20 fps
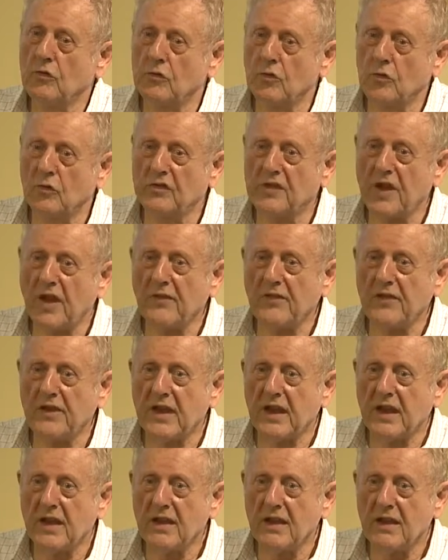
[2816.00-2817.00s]
to
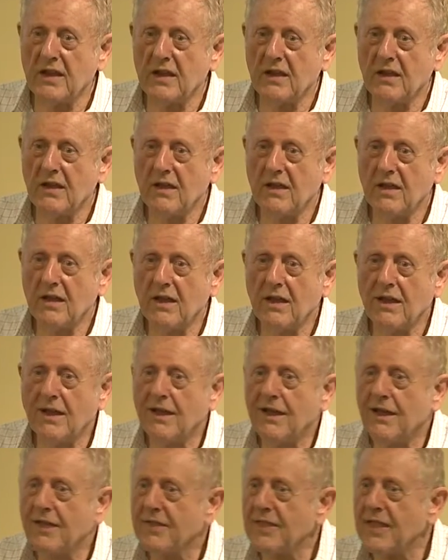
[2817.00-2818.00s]
Sunday,
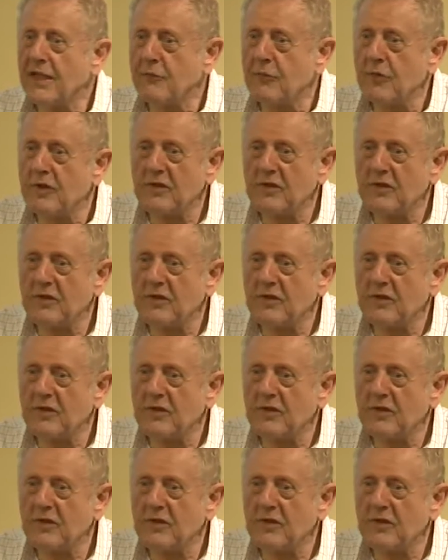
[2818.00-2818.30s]
there